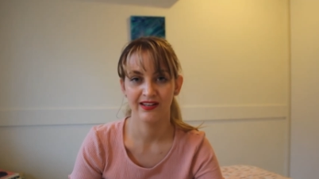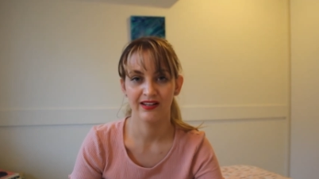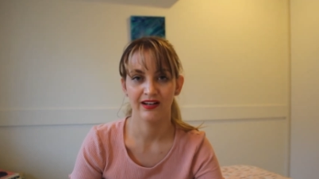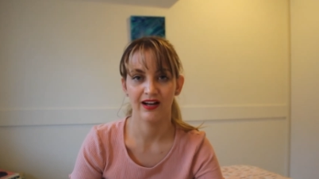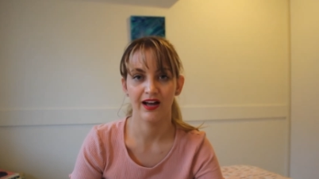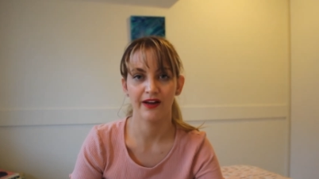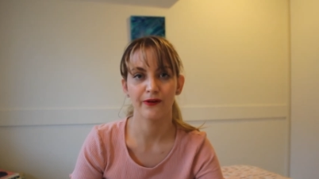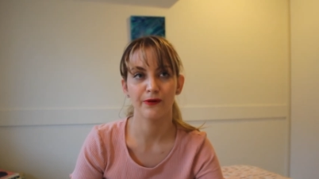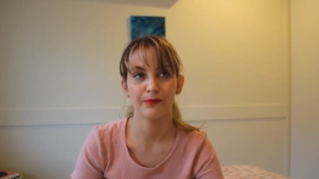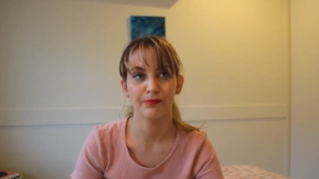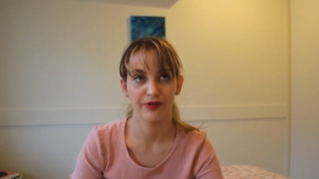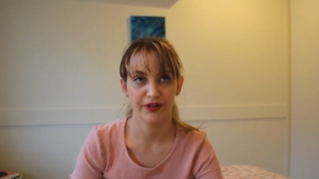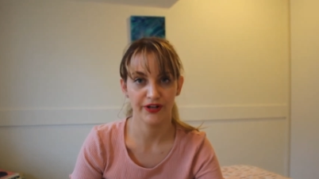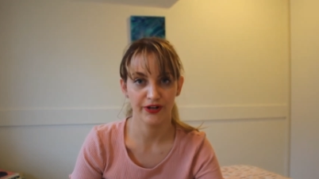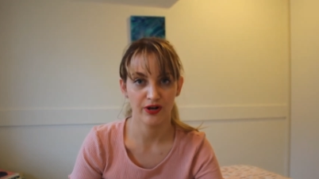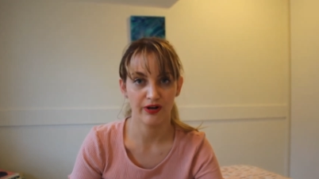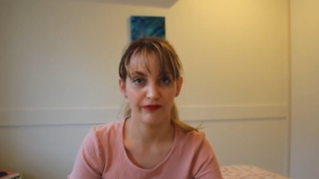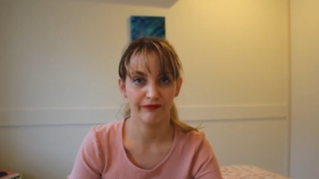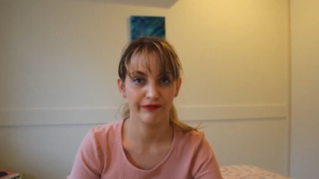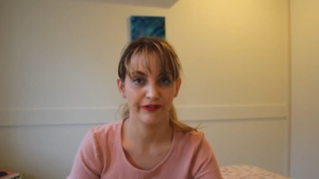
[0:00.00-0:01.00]
I got pretty
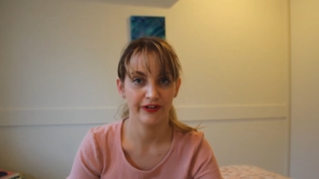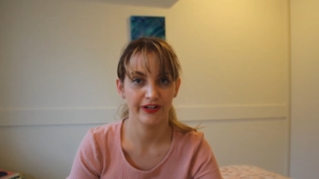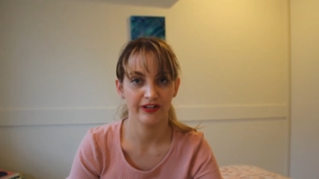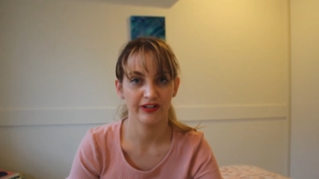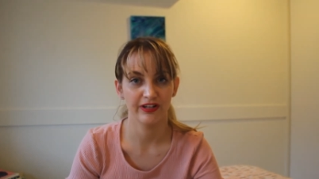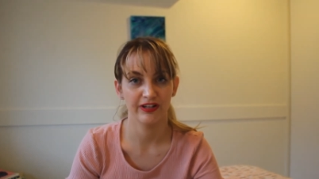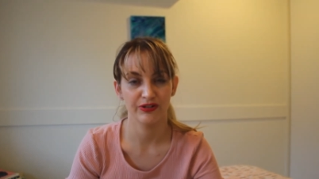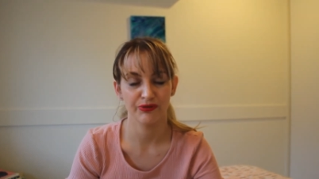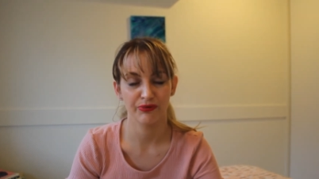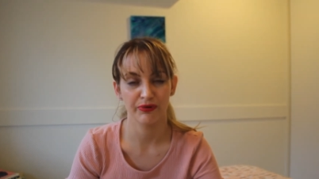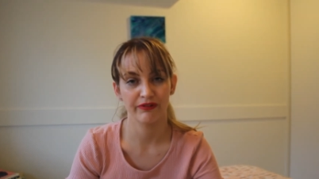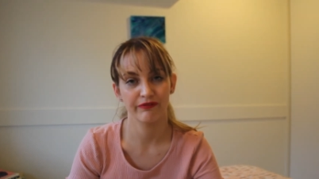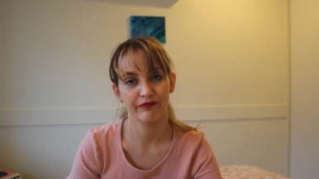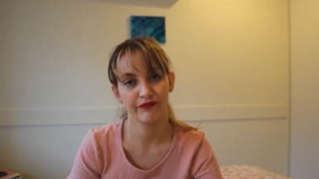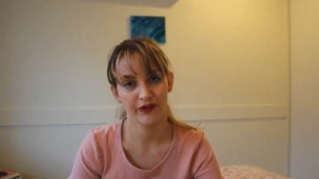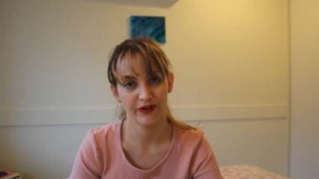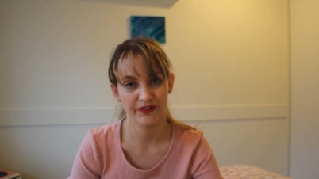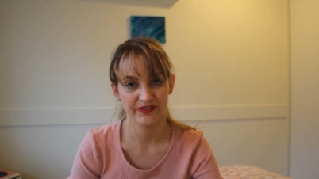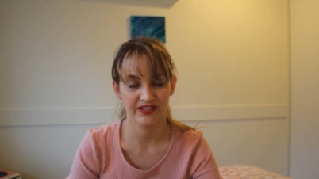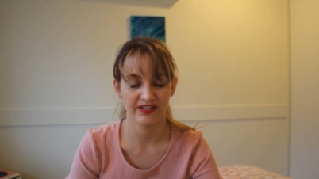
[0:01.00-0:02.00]
confident in doing
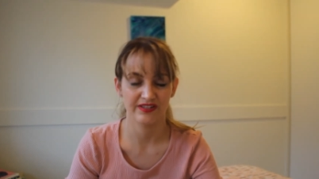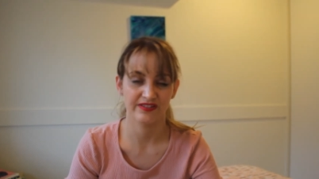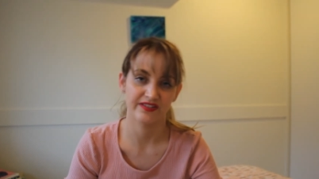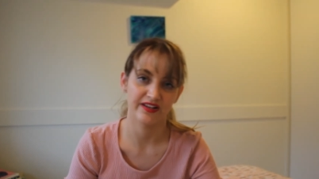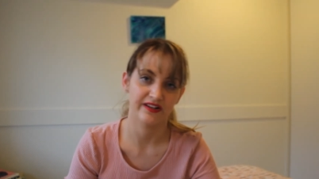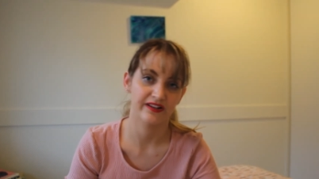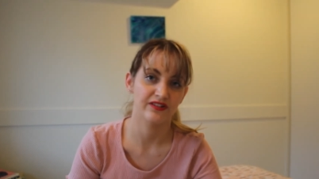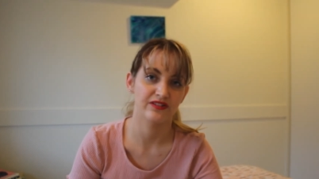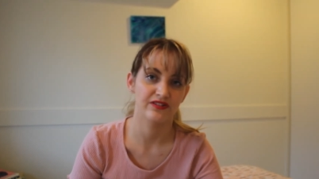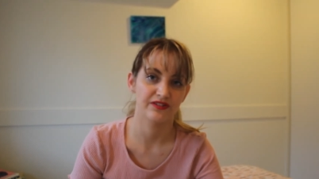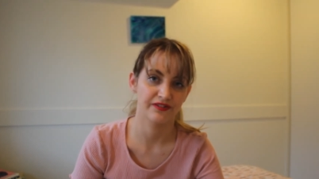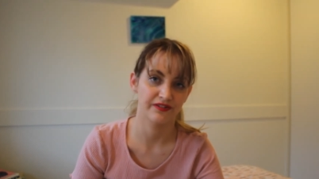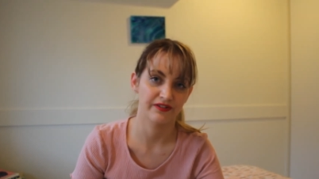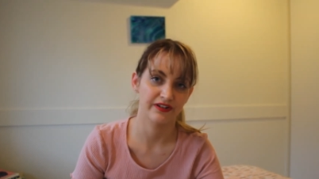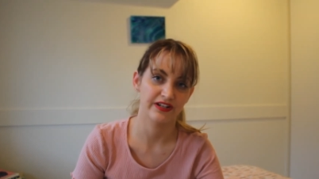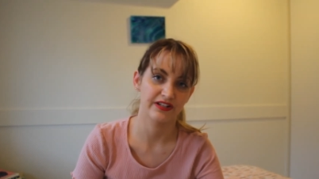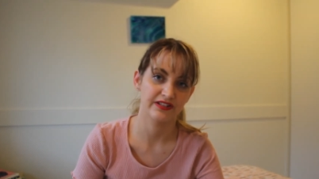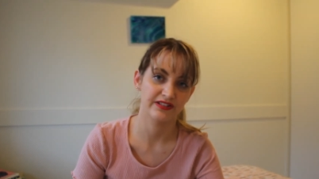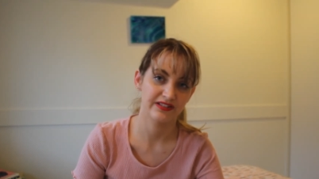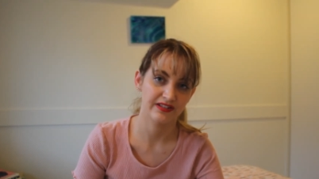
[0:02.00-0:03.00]
1st and 2nd
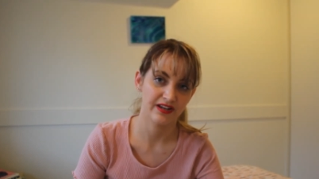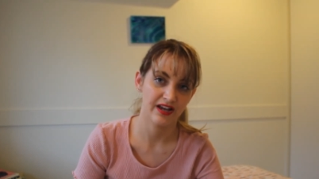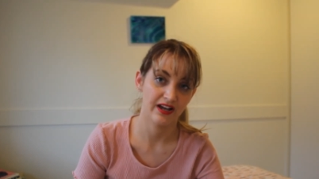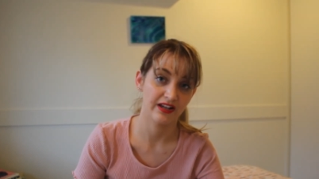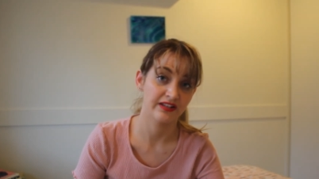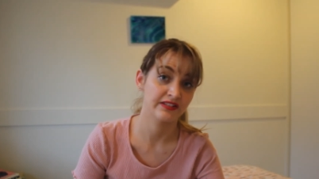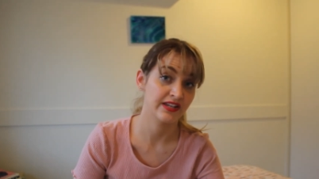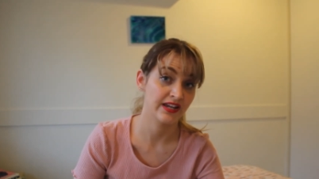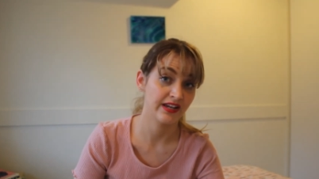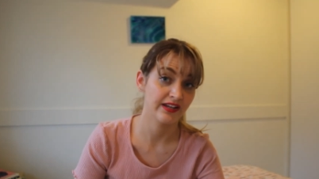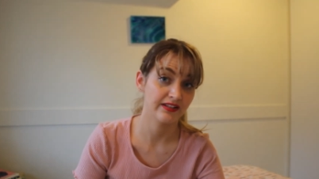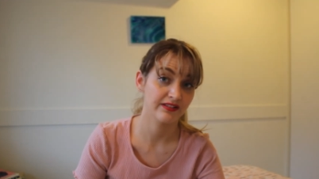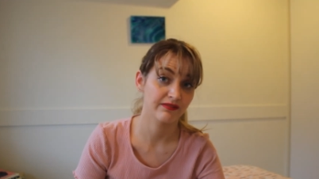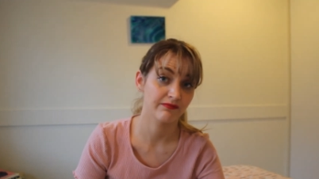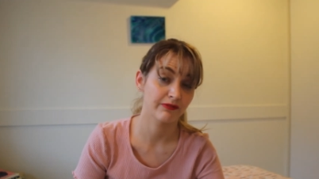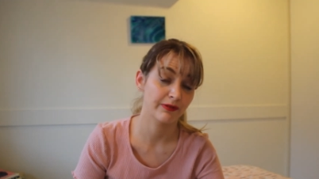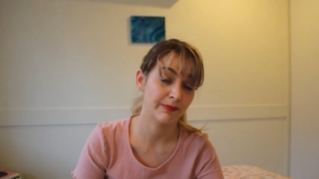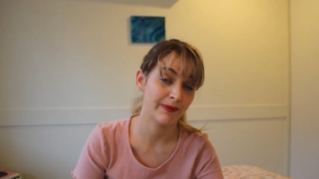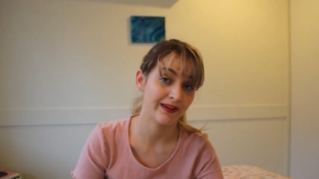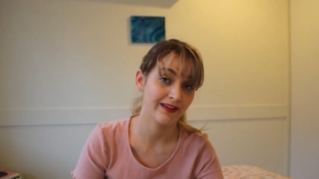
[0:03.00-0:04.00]
degree tear
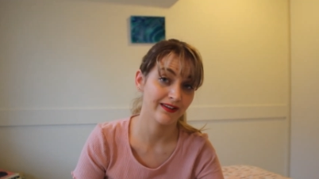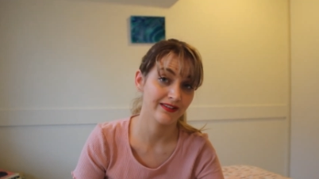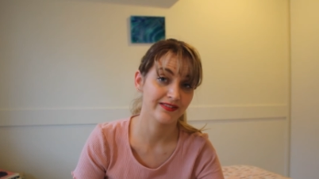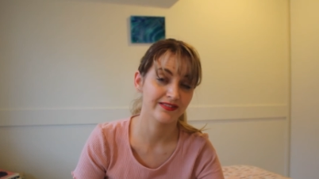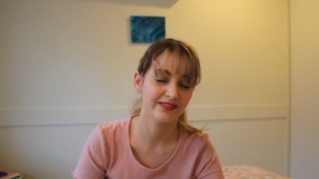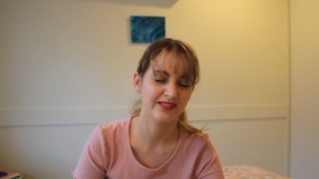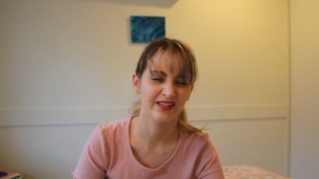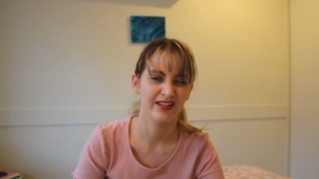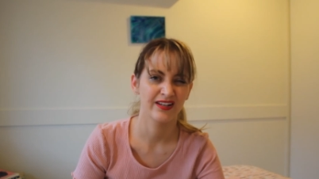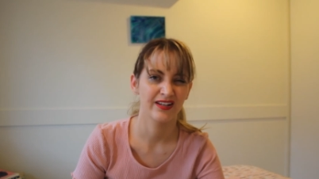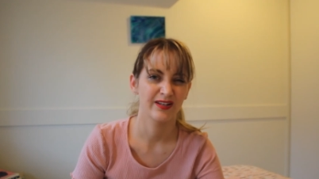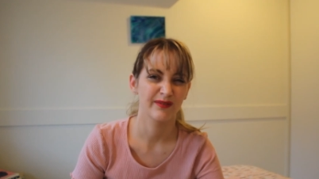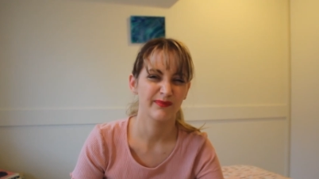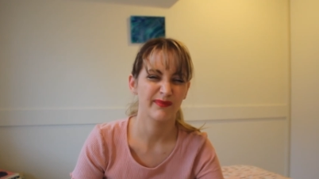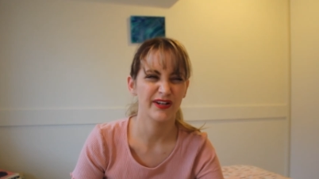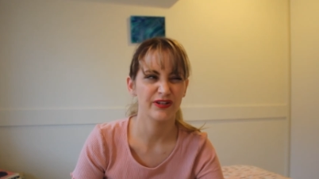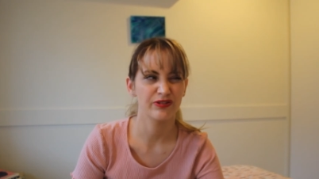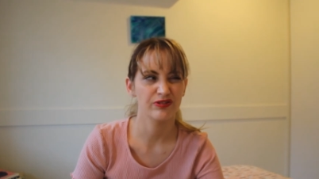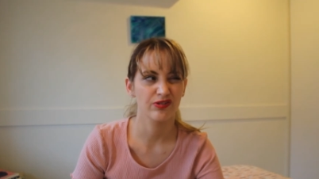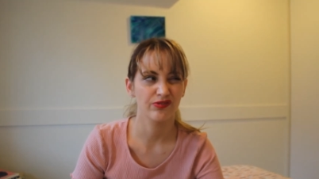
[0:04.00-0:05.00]
repairs.
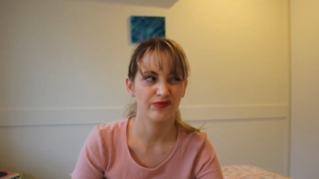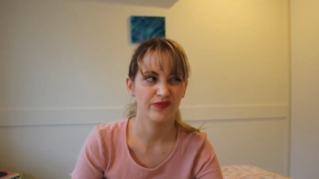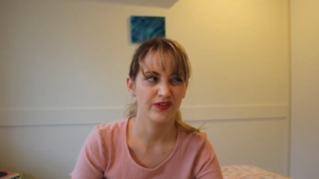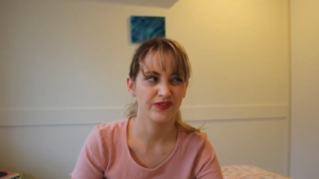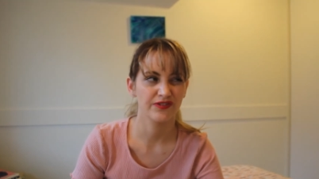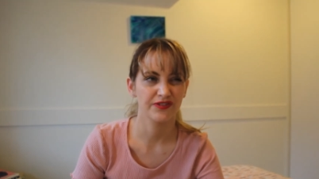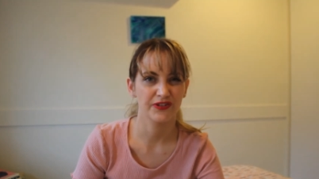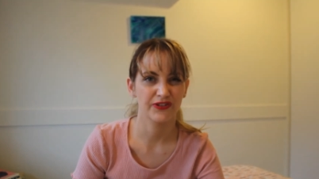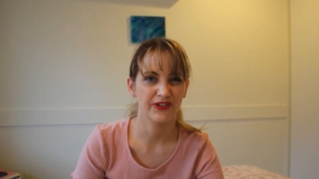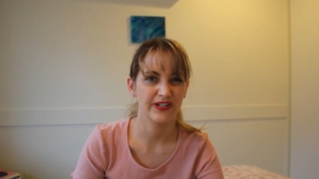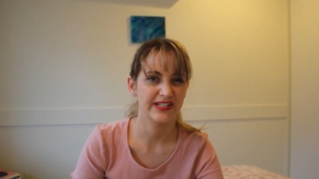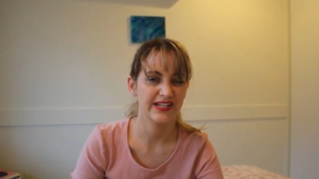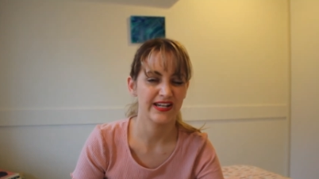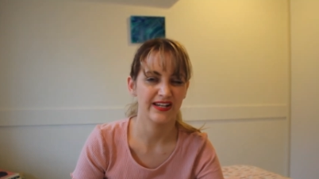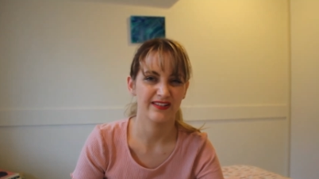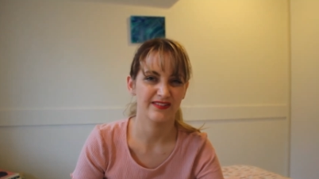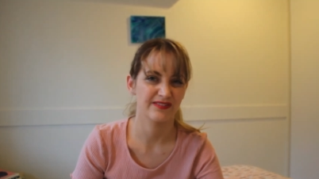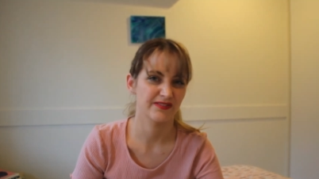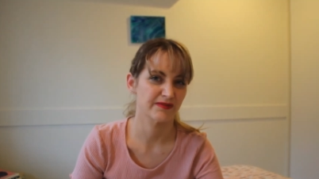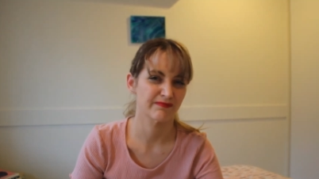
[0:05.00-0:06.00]
Mind you, 1st degree
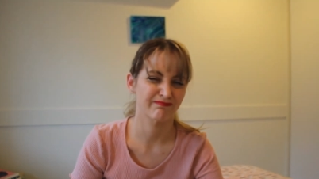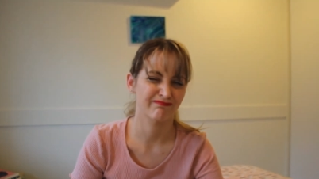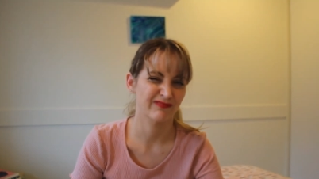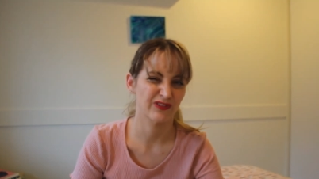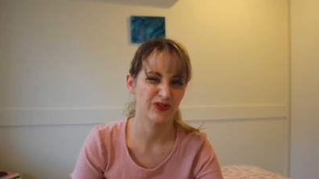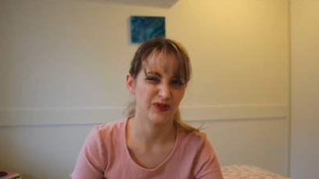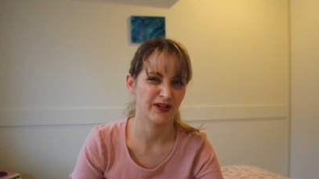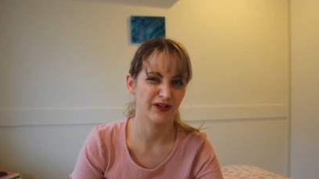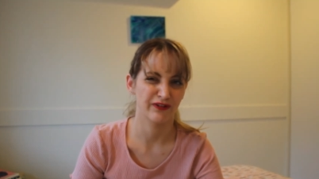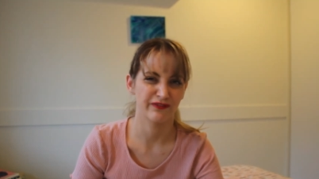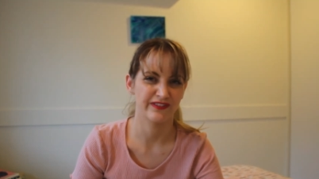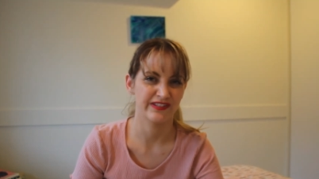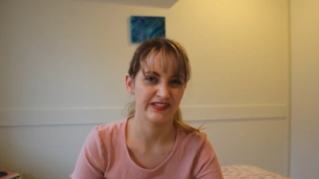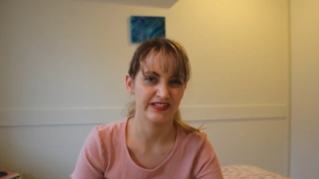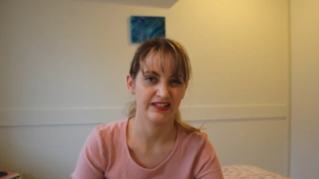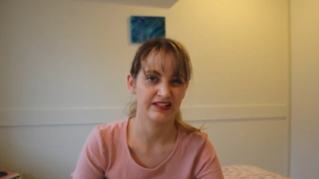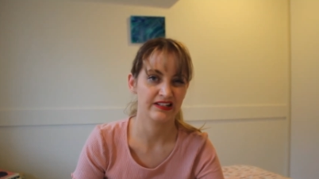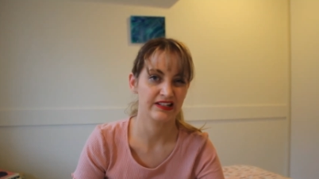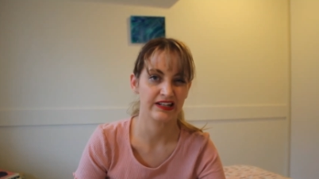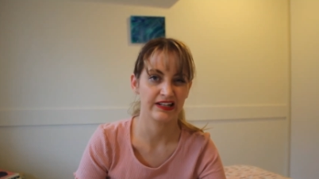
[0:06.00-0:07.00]
tears quite often
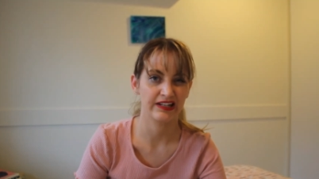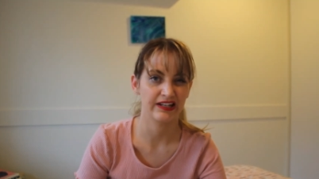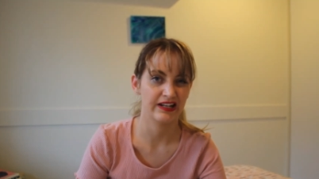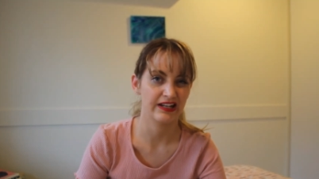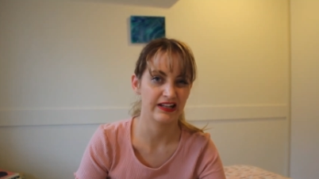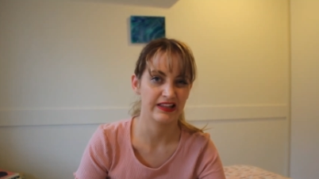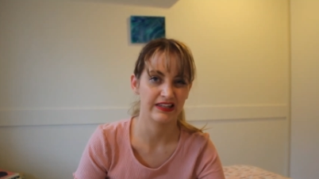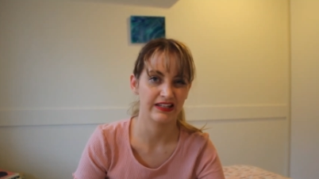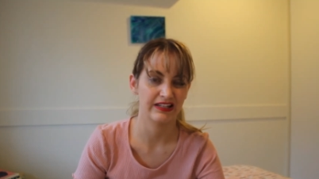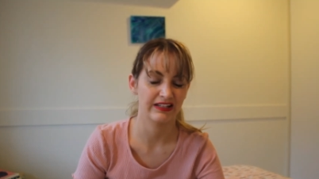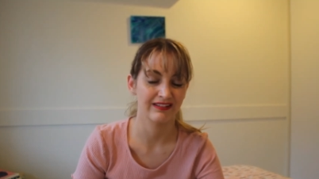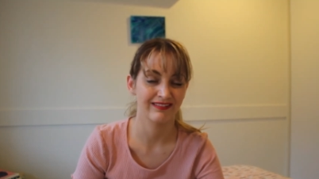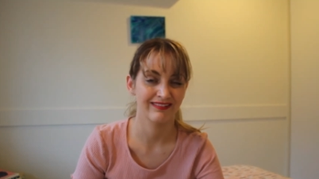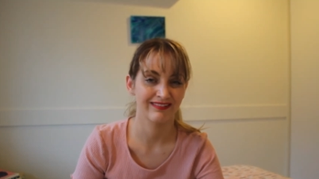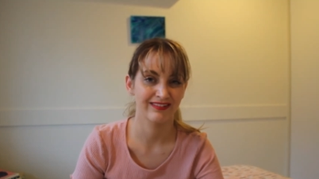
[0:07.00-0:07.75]
didn't need anything.